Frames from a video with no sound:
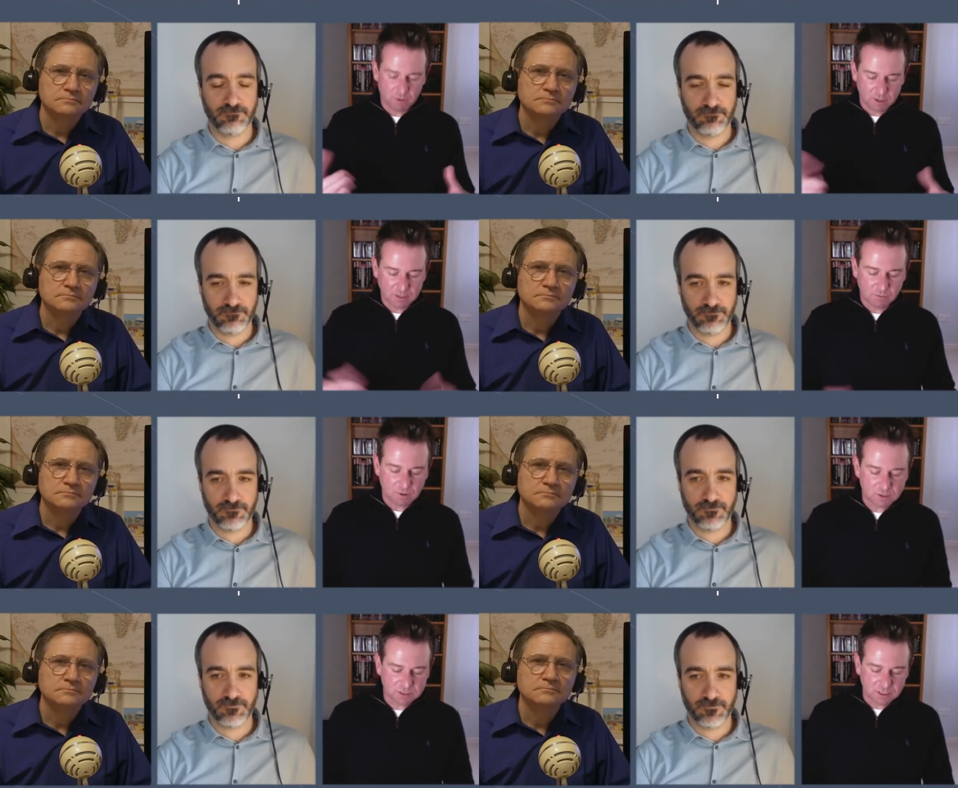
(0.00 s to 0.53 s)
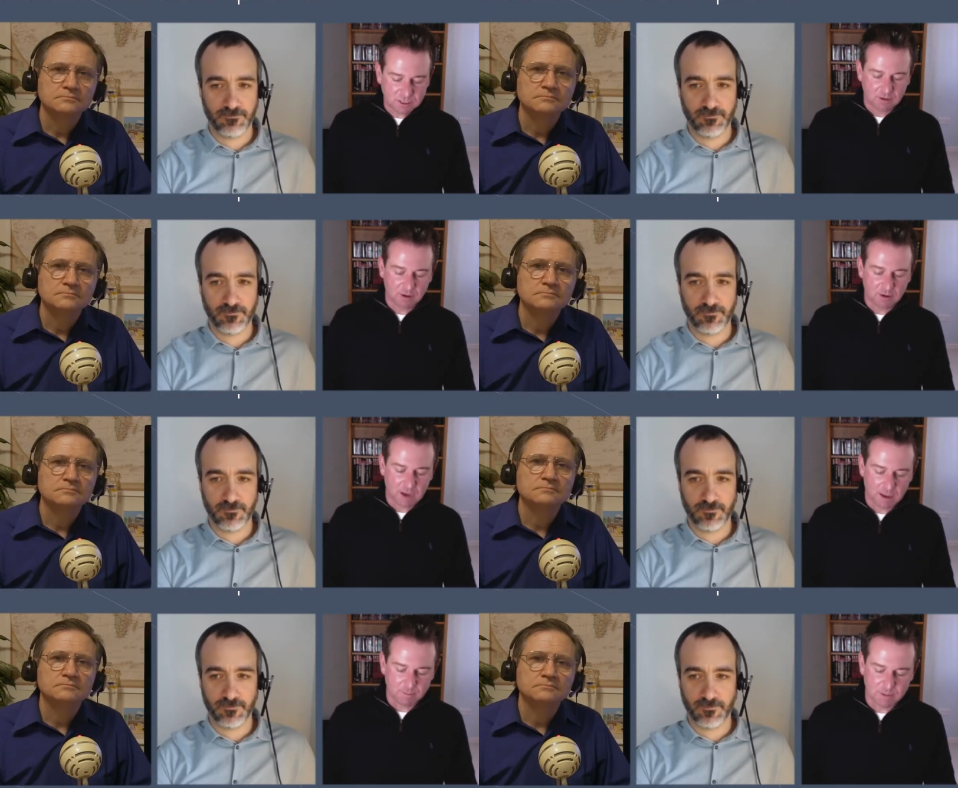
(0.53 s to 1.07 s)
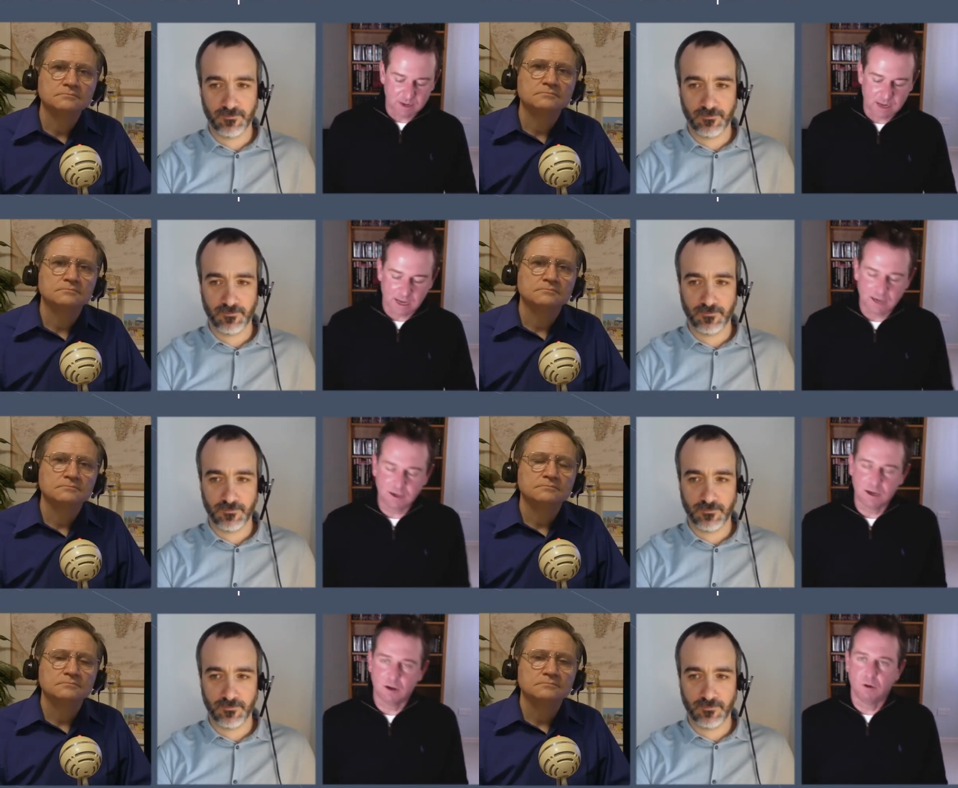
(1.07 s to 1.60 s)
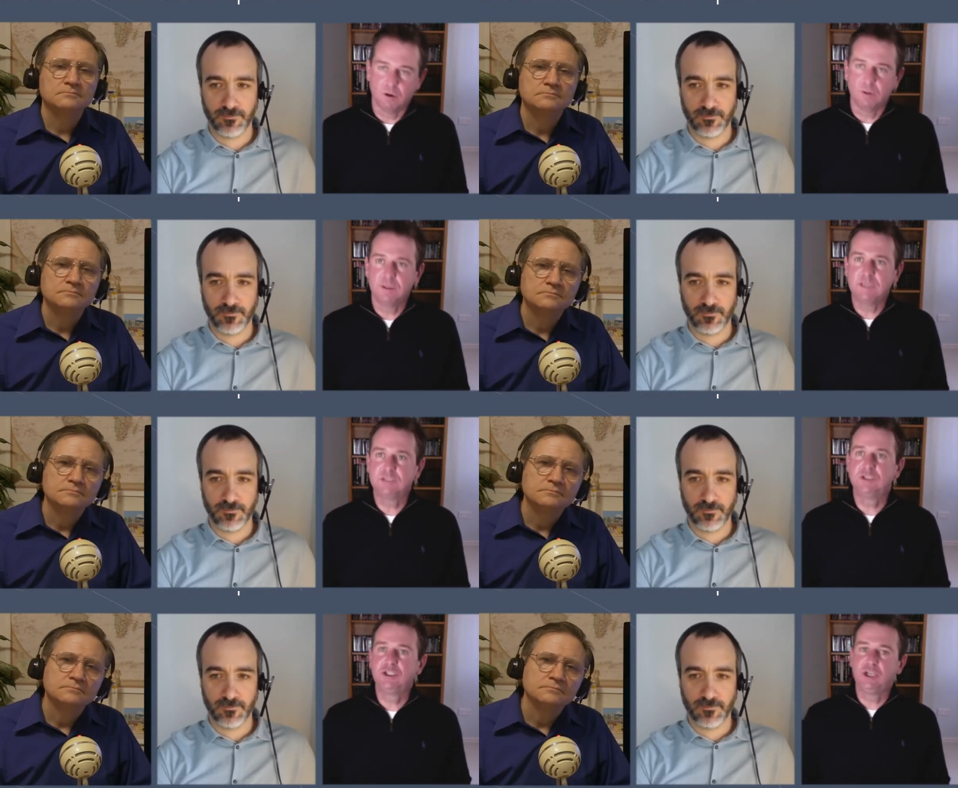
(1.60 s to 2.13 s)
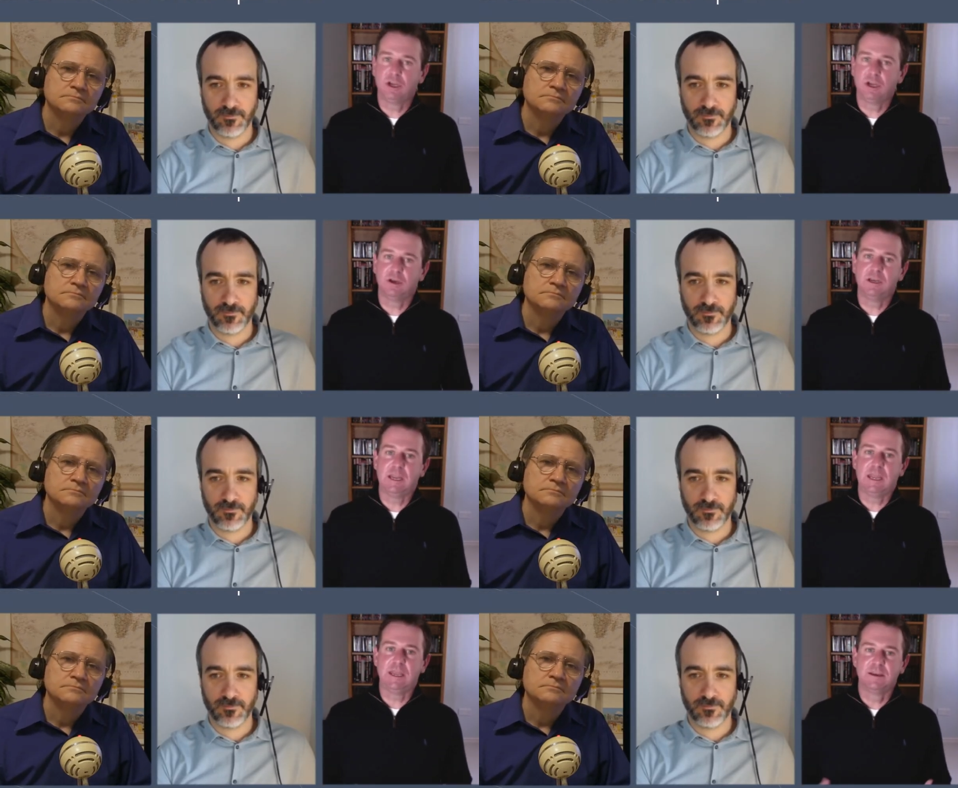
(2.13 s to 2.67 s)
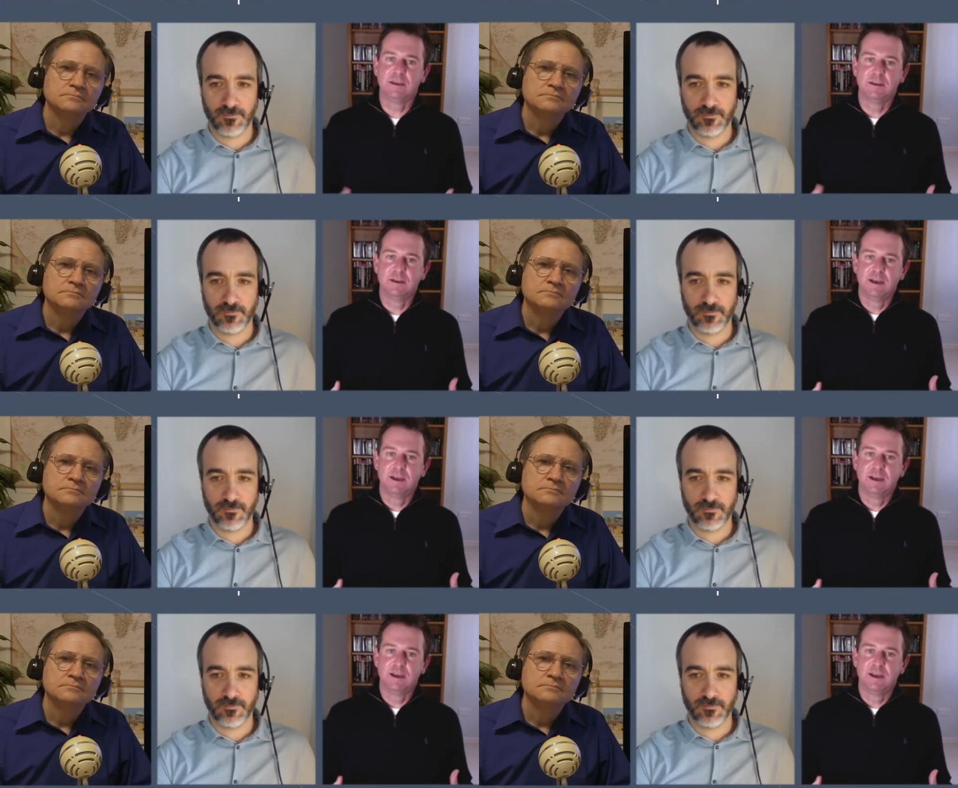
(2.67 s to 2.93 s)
Speaker 1: wanted to ask you, Glenn, you know, on this journey,